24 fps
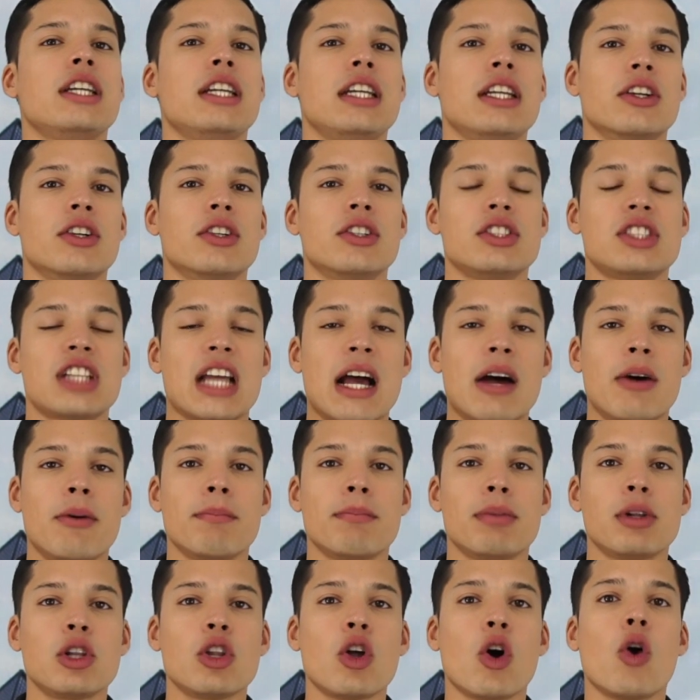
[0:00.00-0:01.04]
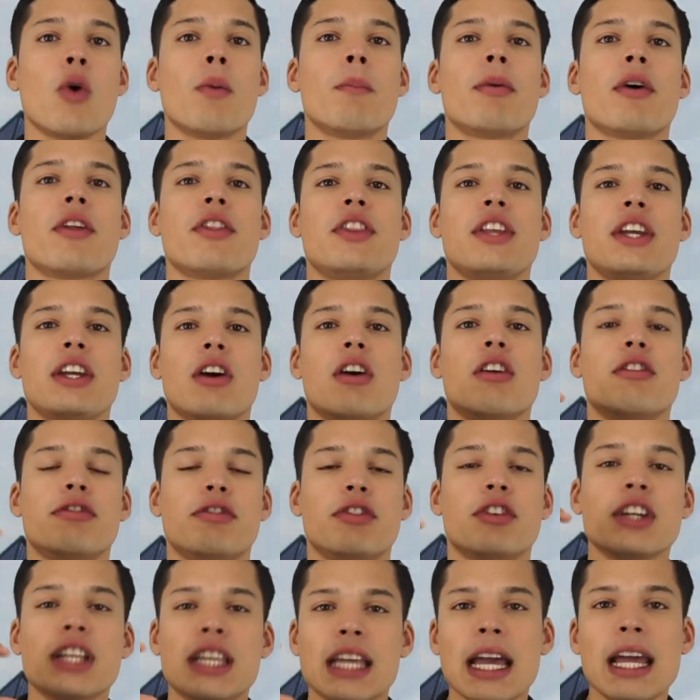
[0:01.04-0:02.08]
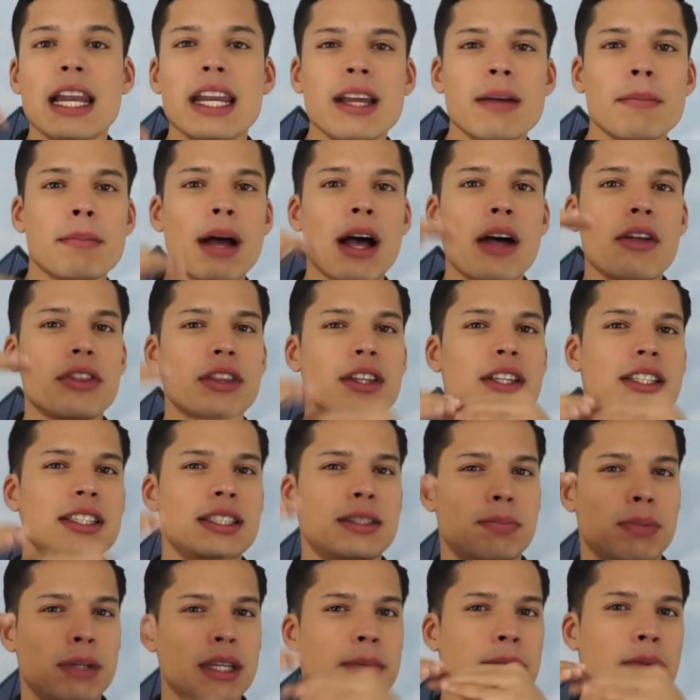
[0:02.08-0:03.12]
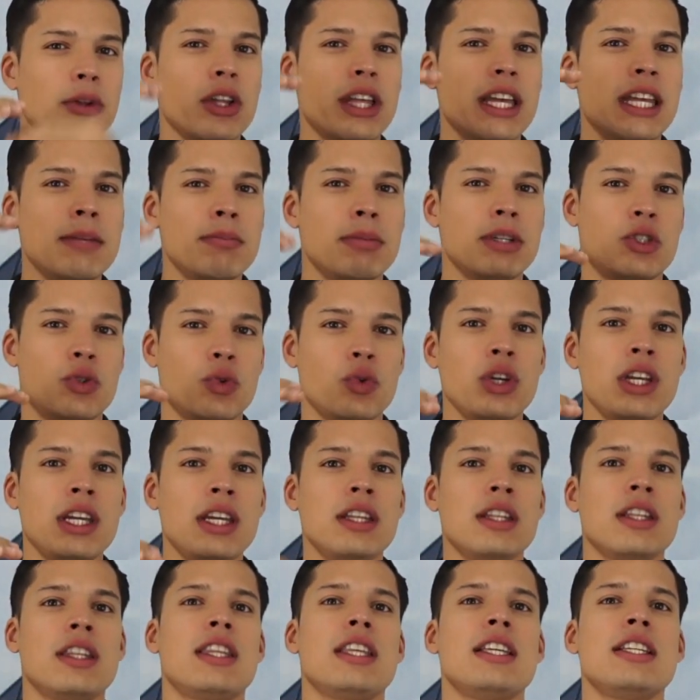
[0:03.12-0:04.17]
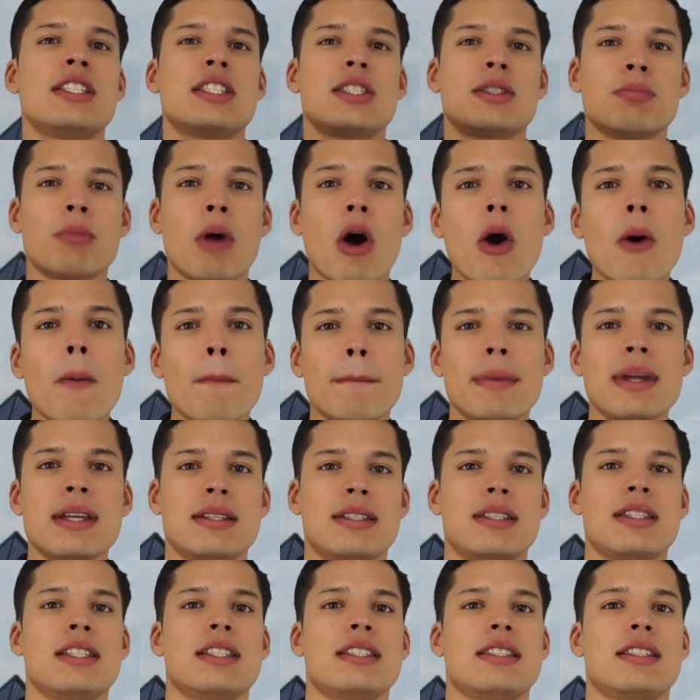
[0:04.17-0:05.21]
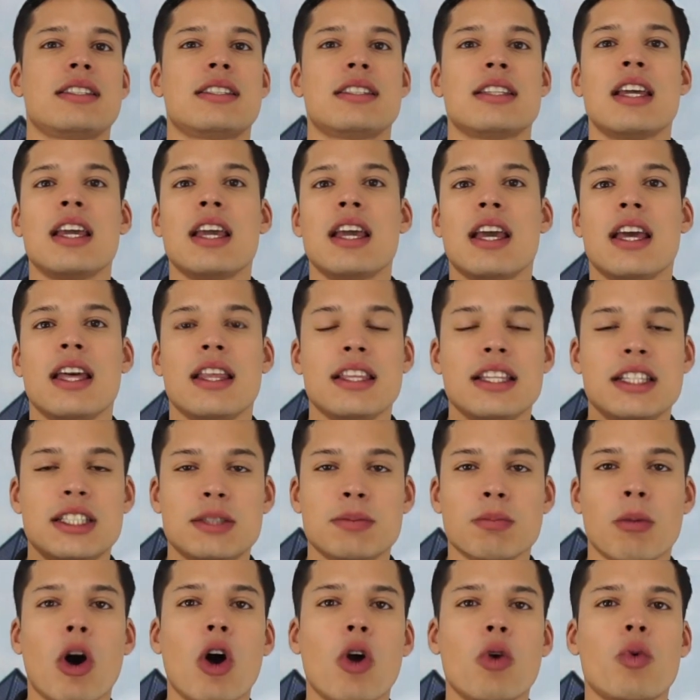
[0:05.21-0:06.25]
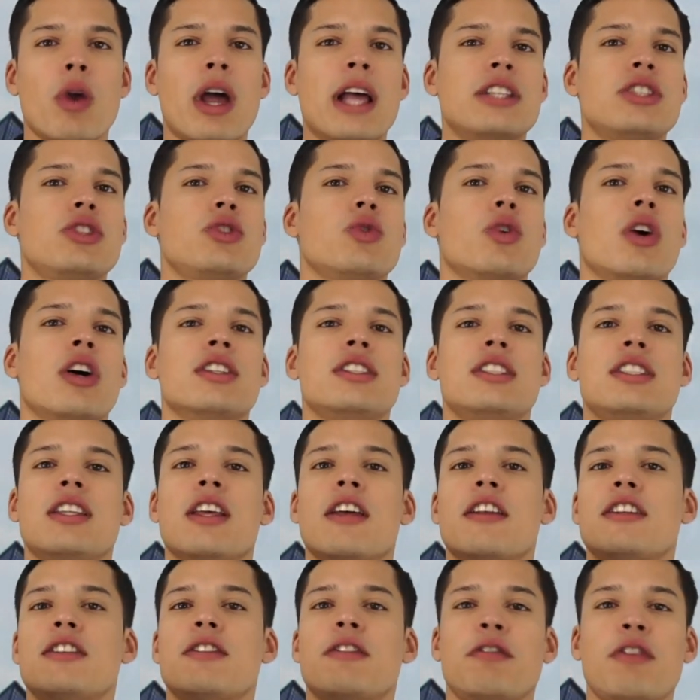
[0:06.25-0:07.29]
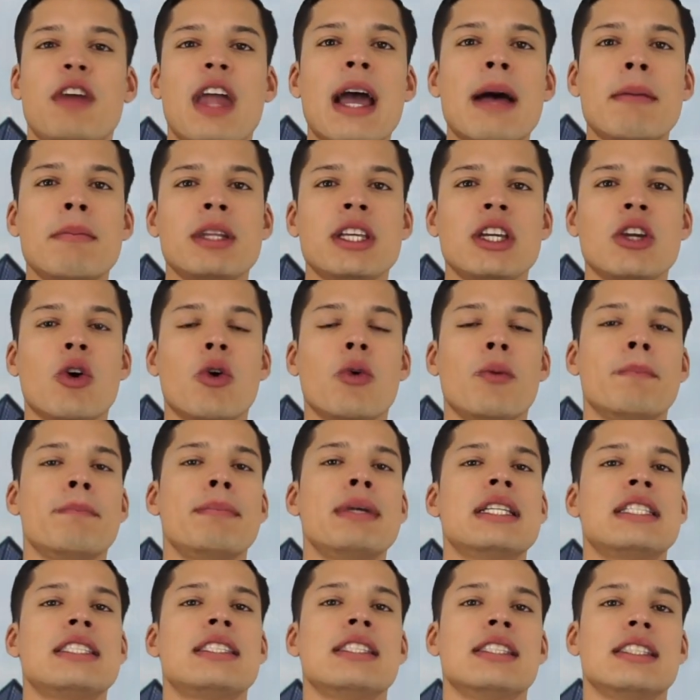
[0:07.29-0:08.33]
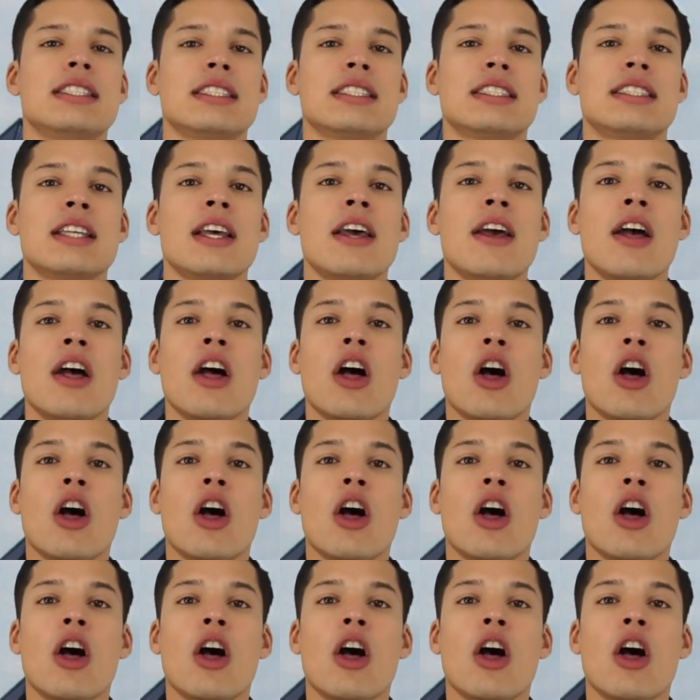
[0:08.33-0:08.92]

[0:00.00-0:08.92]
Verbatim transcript: here down below, but they are forgetting about these people in between, these small businesses, these small restaurants, these family-owned businesses,